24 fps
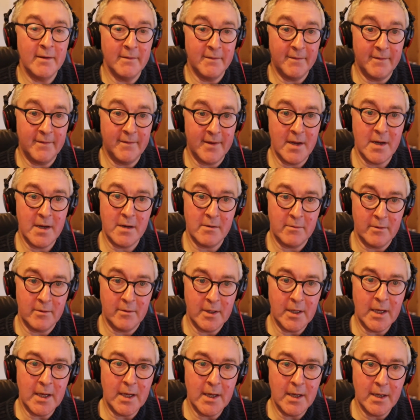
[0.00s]
In
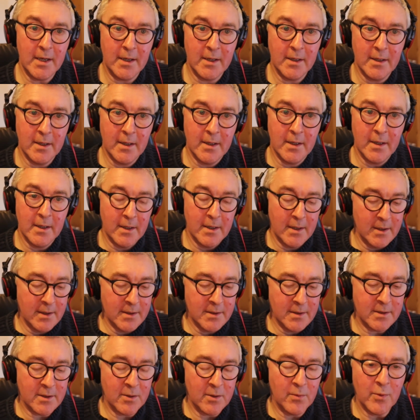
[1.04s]
theory,
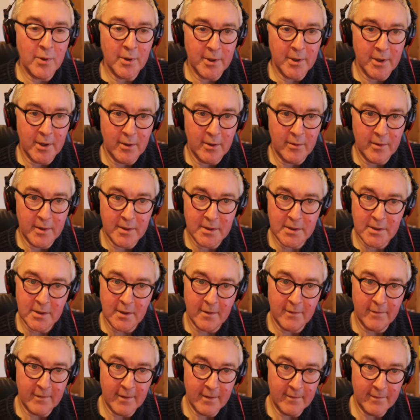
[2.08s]
someone who is
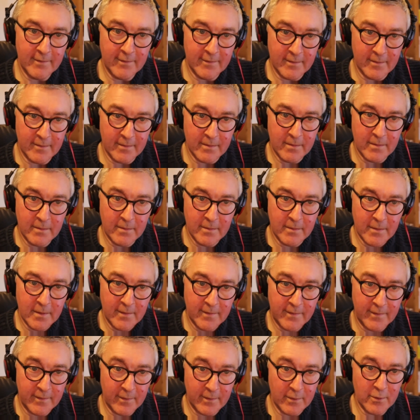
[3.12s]
suffering from
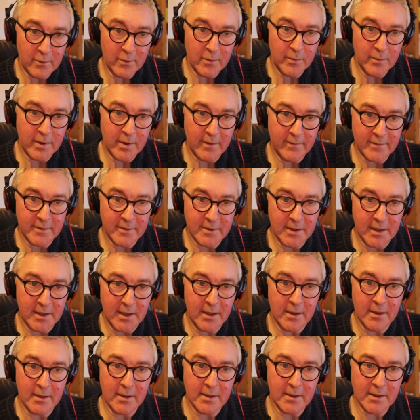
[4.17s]
fuel
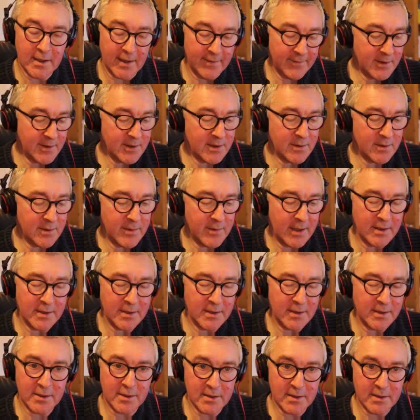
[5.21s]
poverty and is having to make
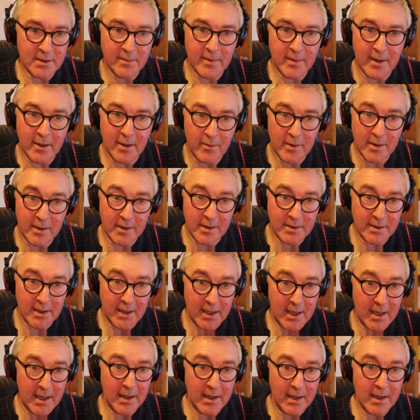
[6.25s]
decisions about whether
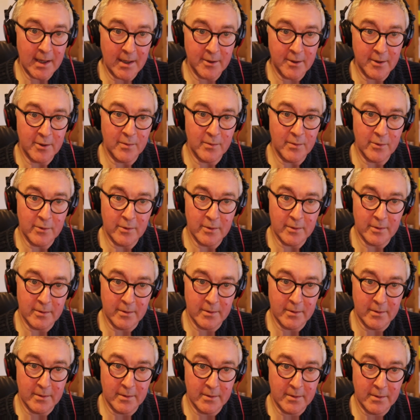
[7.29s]
to heat their home
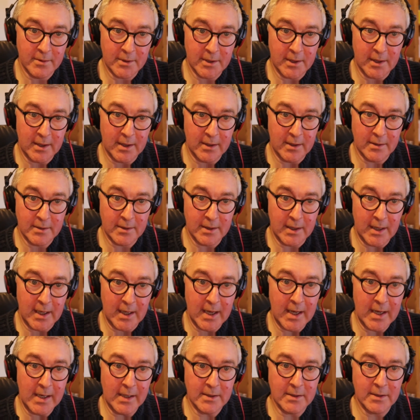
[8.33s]
or to,
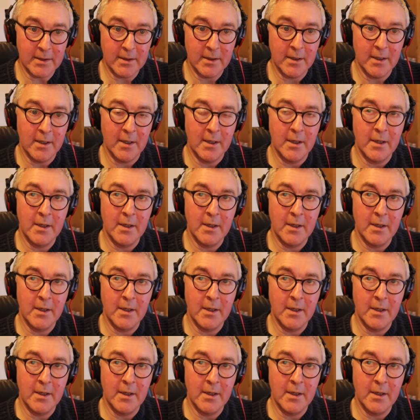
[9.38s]
to eat,